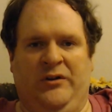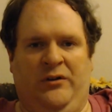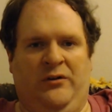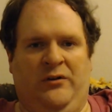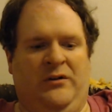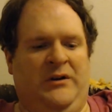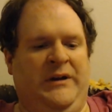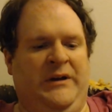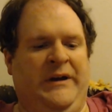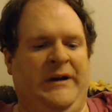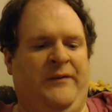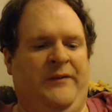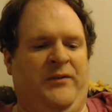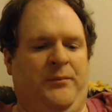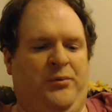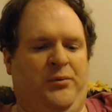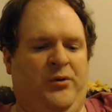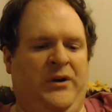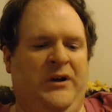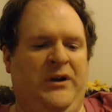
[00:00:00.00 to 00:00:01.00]
You're going to have the
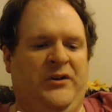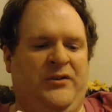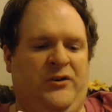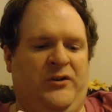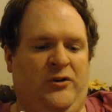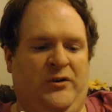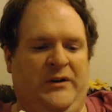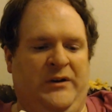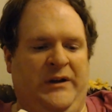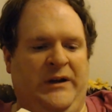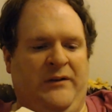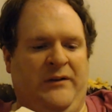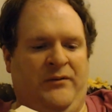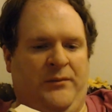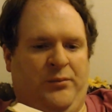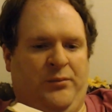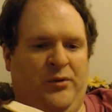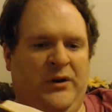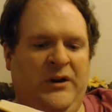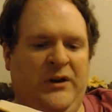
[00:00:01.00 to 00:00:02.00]
priest, you're going to have the
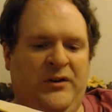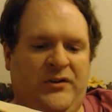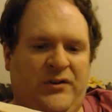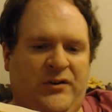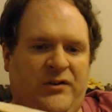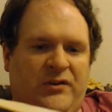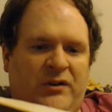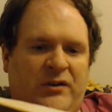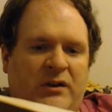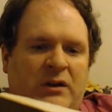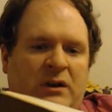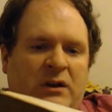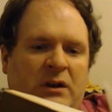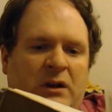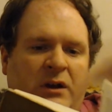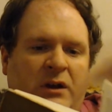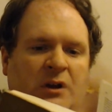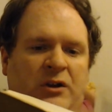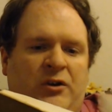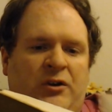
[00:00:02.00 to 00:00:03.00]
priests,
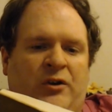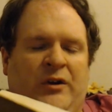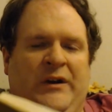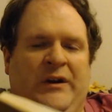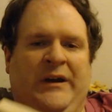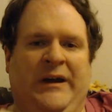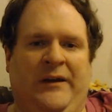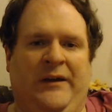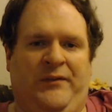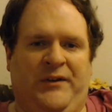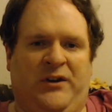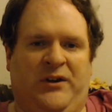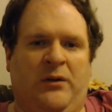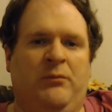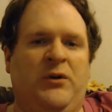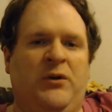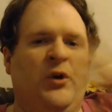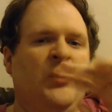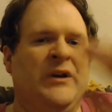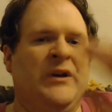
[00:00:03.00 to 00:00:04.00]
you're going to have the
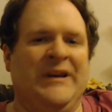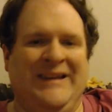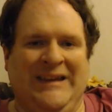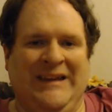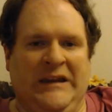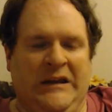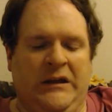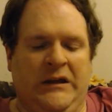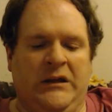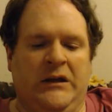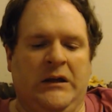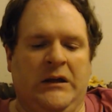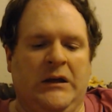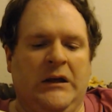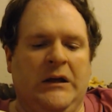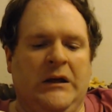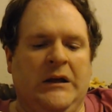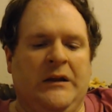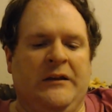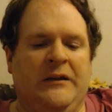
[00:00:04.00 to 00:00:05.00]
community,
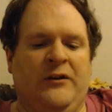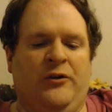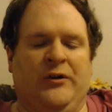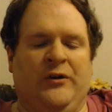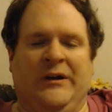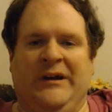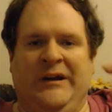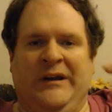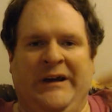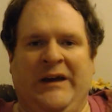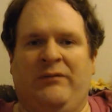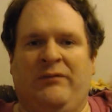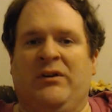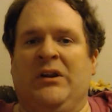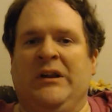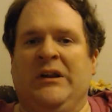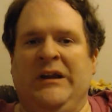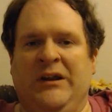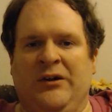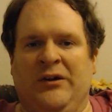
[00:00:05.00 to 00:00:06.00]
and you're going to have a
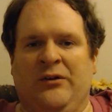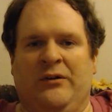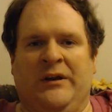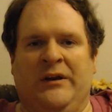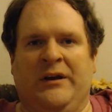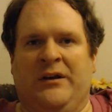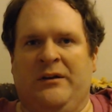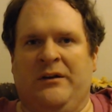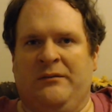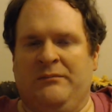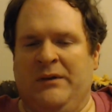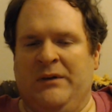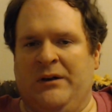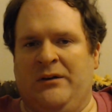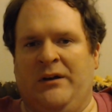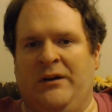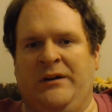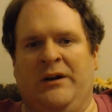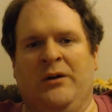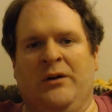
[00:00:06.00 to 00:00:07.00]
leader, like
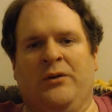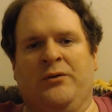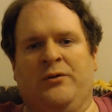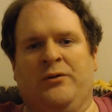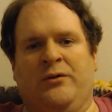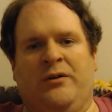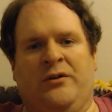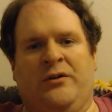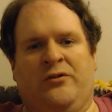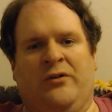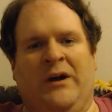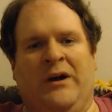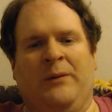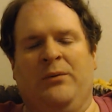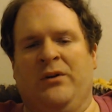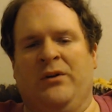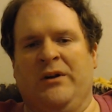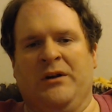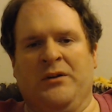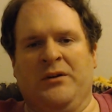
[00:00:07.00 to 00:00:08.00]
an elder, a
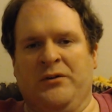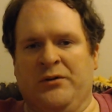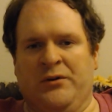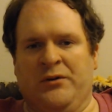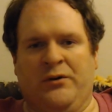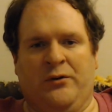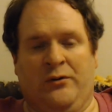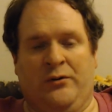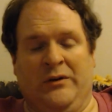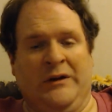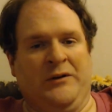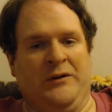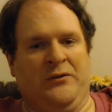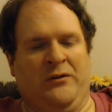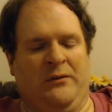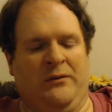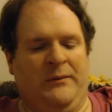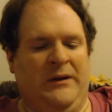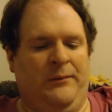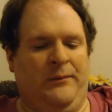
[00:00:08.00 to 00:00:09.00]
tribal elder, or later
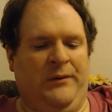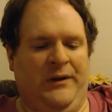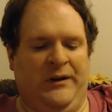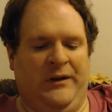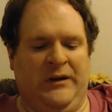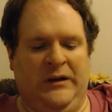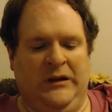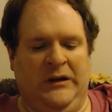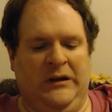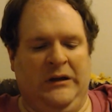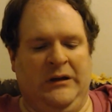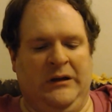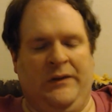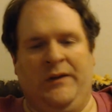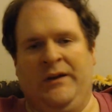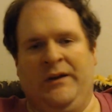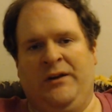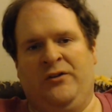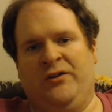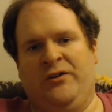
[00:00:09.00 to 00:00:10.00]
on maybe a king, and
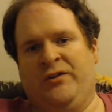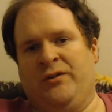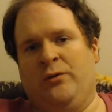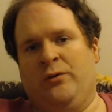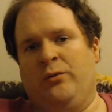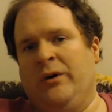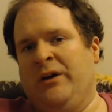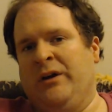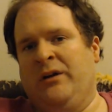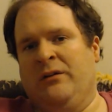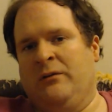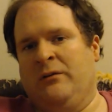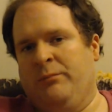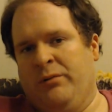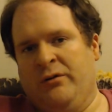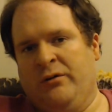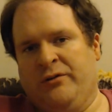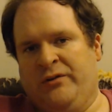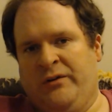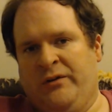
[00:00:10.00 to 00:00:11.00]
then just a regular
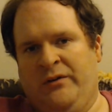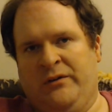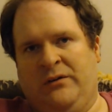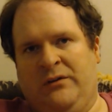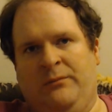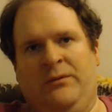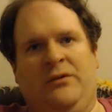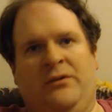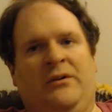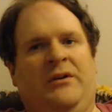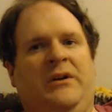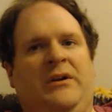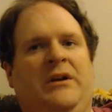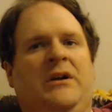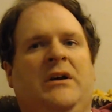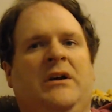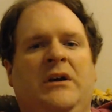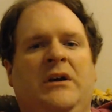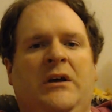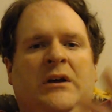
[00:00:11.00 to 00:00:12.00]
person in the community.
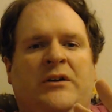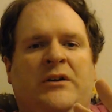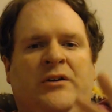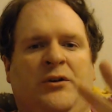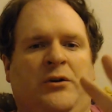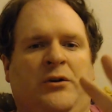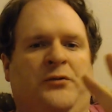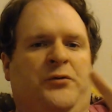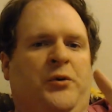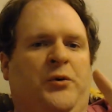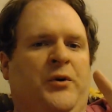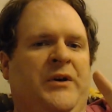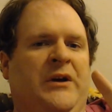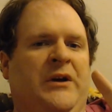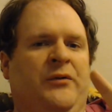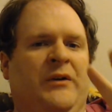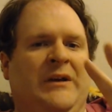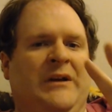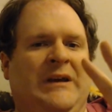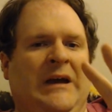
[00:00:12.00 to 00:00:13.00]
So there are 4
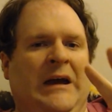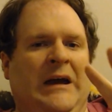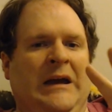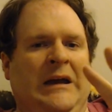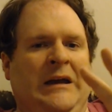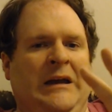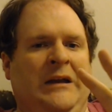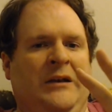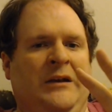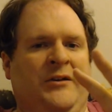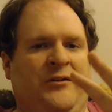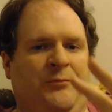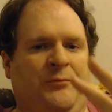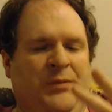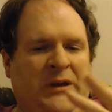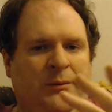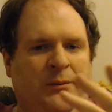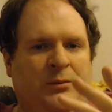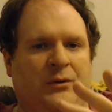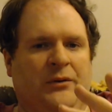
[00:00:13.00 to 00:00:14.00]
different kinds of
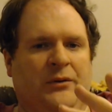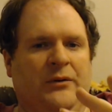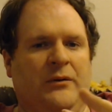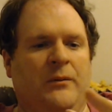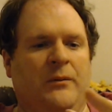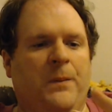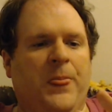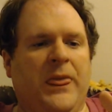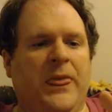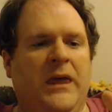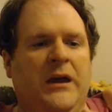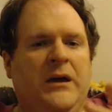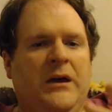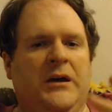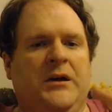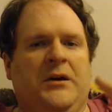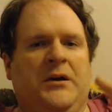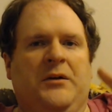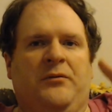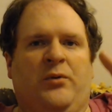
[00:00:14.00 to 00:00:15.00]
people,
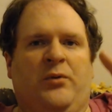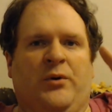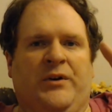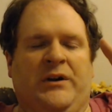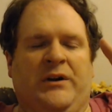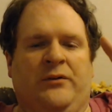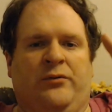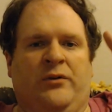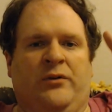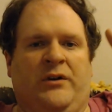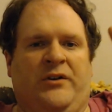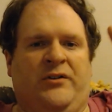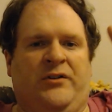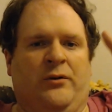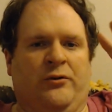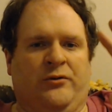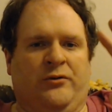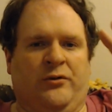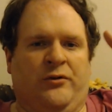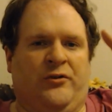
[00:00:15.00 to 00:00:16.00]
4 different
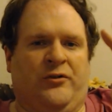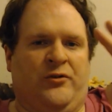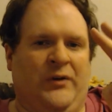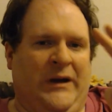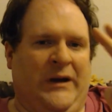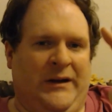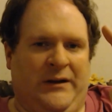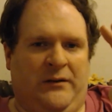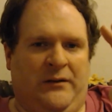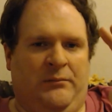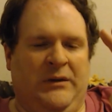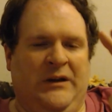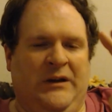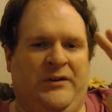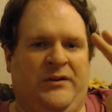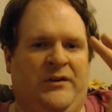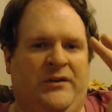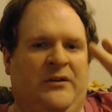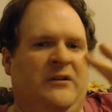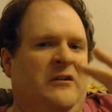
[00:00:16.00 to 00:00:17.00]
social strata,
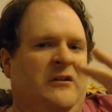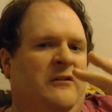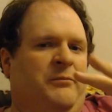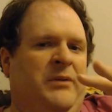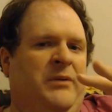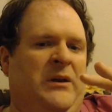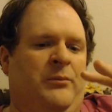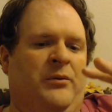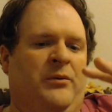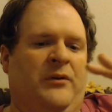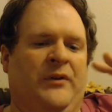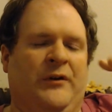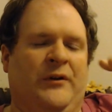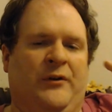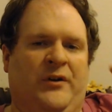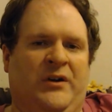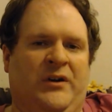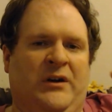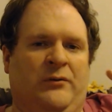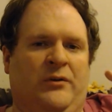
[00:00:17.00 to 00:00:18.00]
basically, of people that
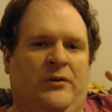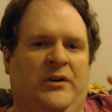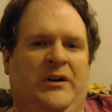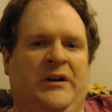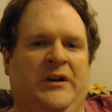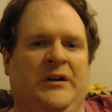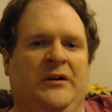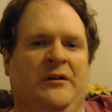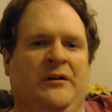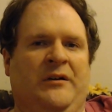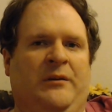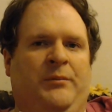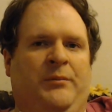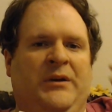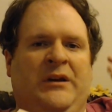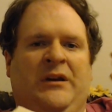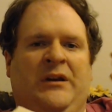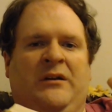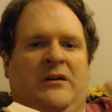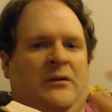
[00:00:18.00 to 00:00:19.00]
are covered here, and
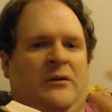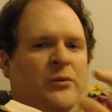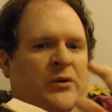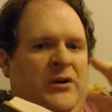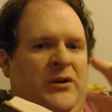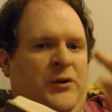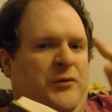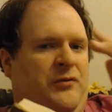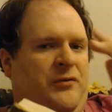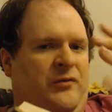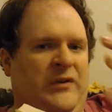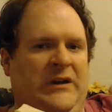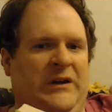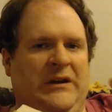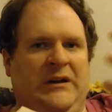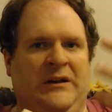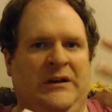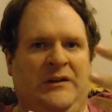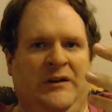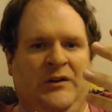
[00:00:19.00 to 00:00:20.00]
depending on where you
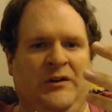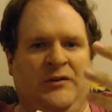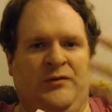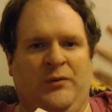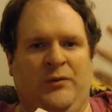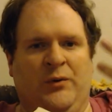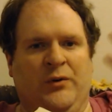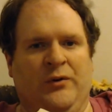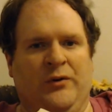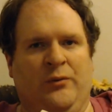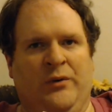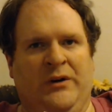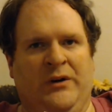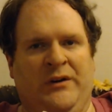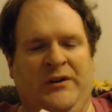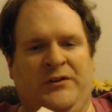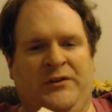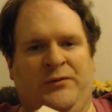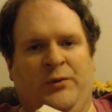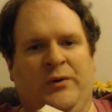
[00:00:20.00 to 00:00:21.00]
fit in one of
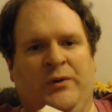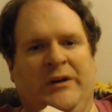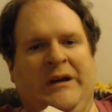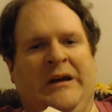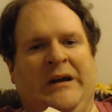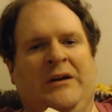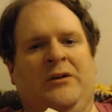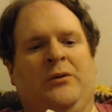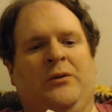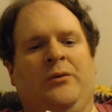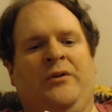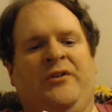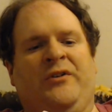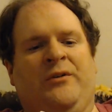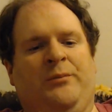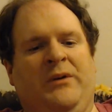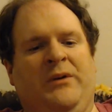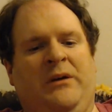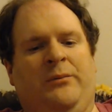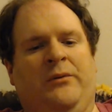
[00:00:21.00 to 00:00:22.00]
these 4 categories
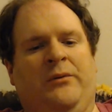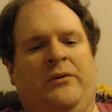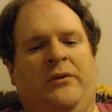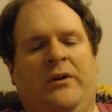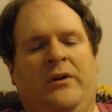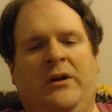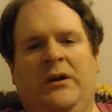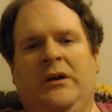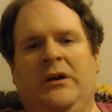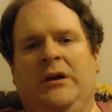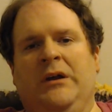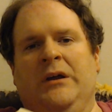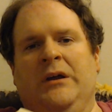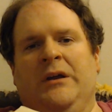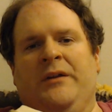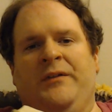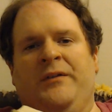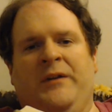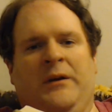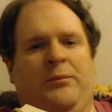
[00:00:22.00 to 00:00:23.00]
of people,
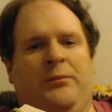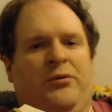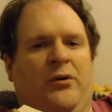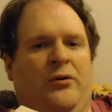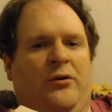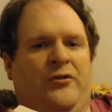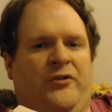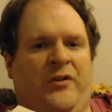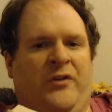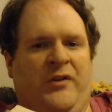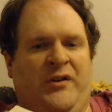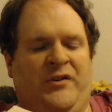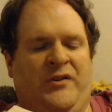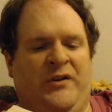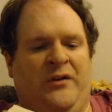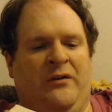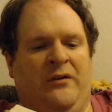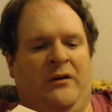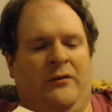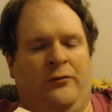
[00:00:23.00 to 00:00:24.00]
the approach to the
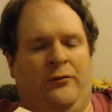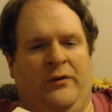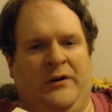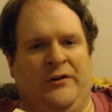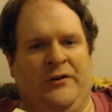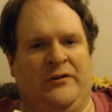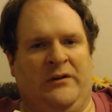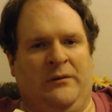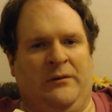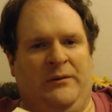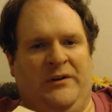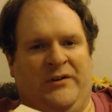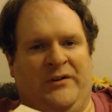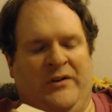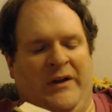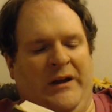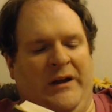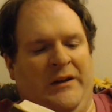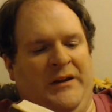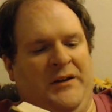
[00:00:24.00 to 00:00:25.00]
sin offering is going to be
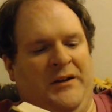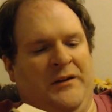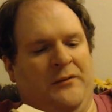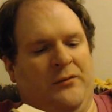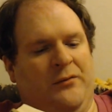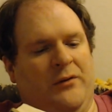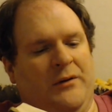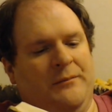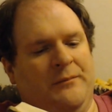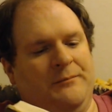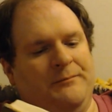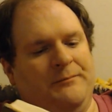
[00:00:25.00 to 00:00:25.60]
slightly different.